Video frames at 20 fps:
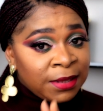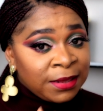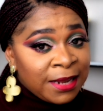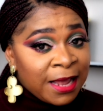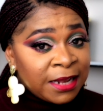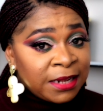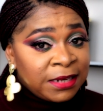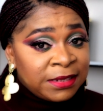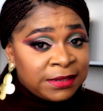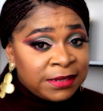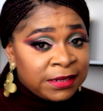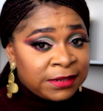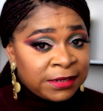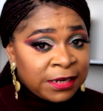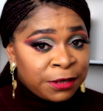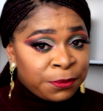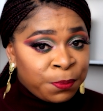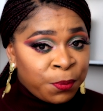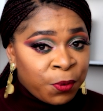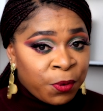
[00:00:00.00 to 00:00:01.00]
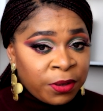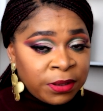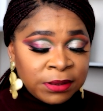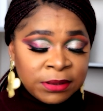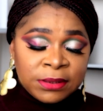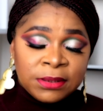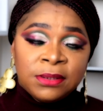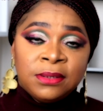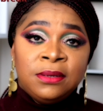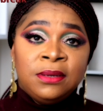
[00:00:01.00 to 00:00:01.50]
That is a tech
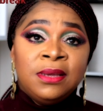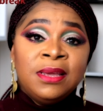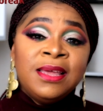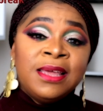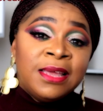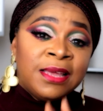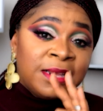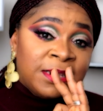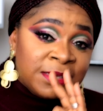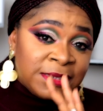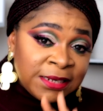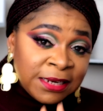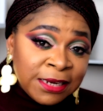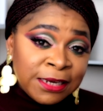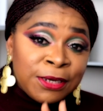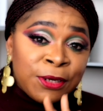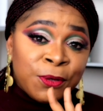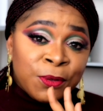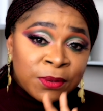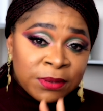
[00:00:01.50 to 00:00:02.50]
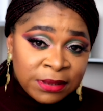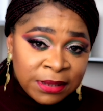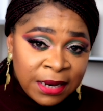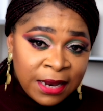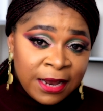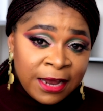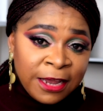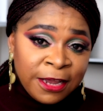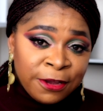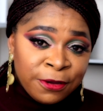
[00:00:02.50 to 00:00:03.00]
point. Take your
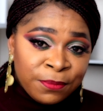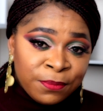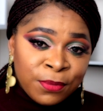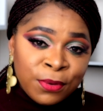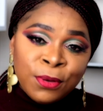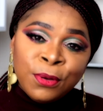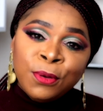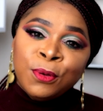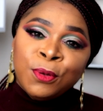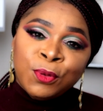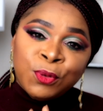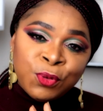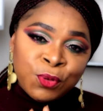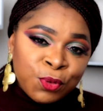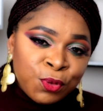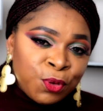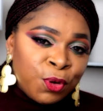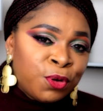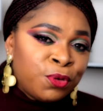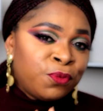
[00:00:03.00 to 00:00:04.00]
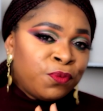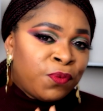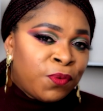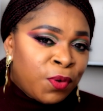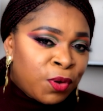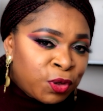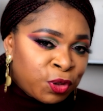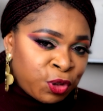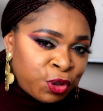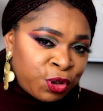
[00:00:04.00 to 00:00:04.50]
time. Do not
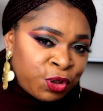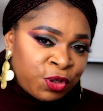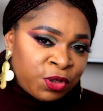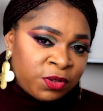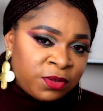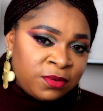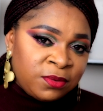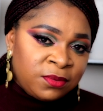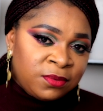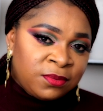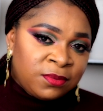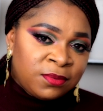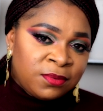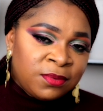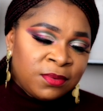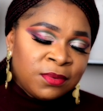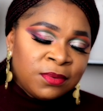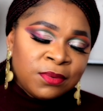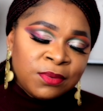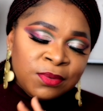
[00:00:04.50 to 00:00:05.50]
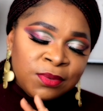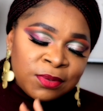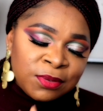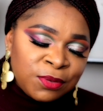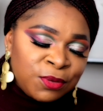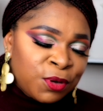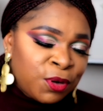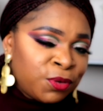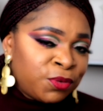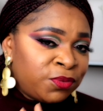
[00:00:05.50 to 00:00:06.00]
rush. Do
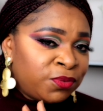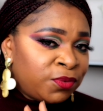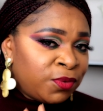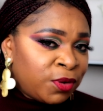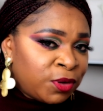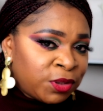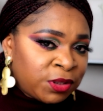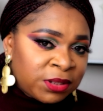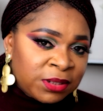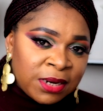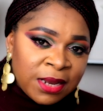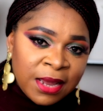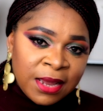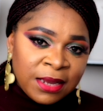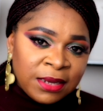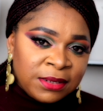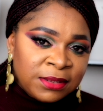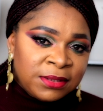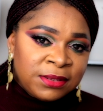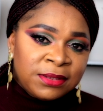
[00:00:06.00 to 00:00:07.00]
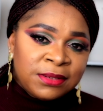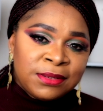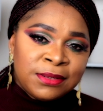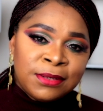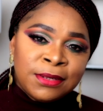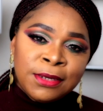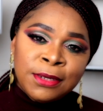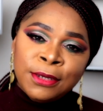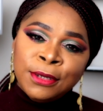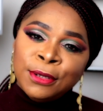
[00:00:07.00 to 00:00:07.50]
not rush, guys.
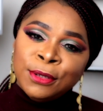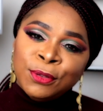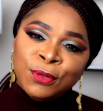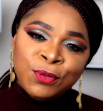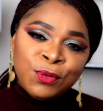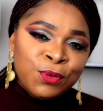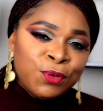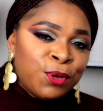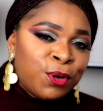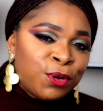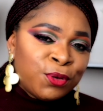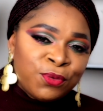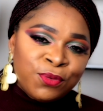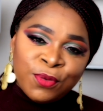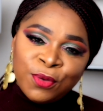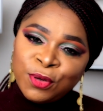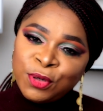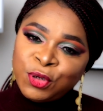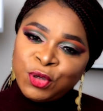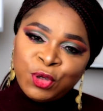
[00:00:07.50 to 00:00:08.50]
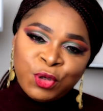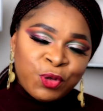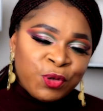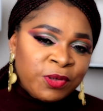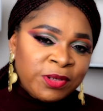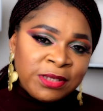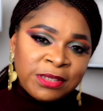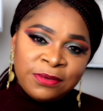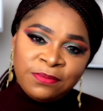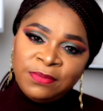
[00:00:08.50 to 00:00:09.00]
Do not rush.
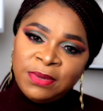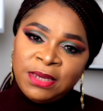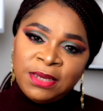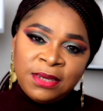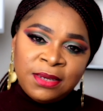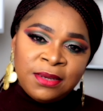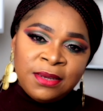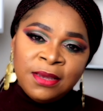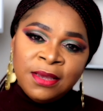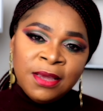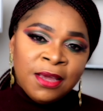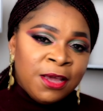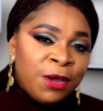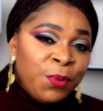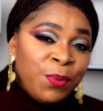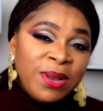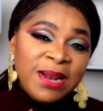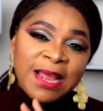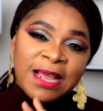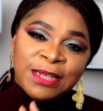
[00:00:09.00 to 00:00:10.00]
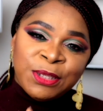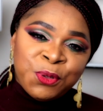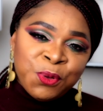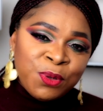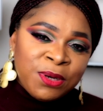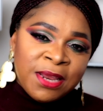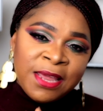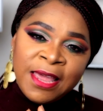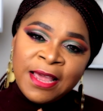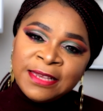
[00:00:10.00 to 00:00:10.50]
Trust me. When I took
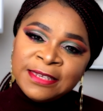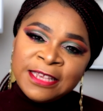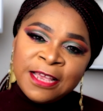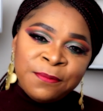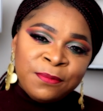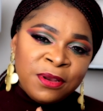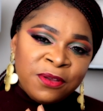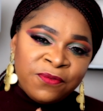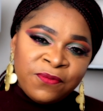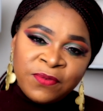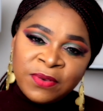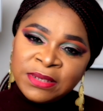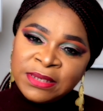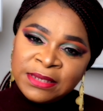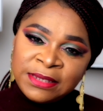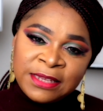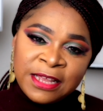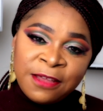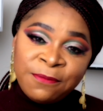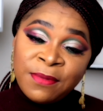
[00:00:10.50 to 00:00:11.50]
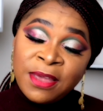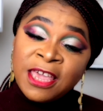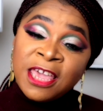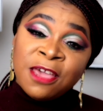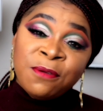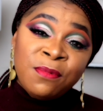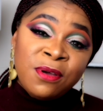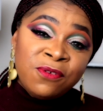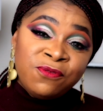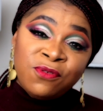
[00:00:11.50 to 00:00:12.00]
the exam the first time, I
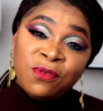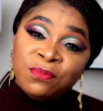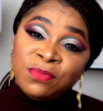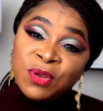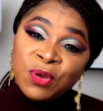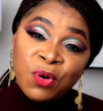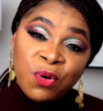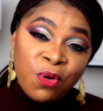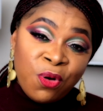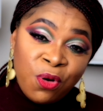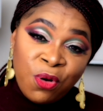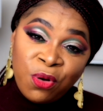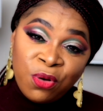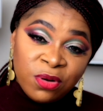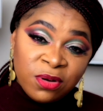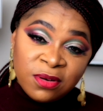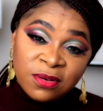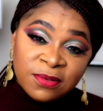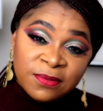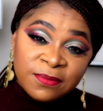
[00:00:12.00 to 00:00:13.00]
came out from the hall.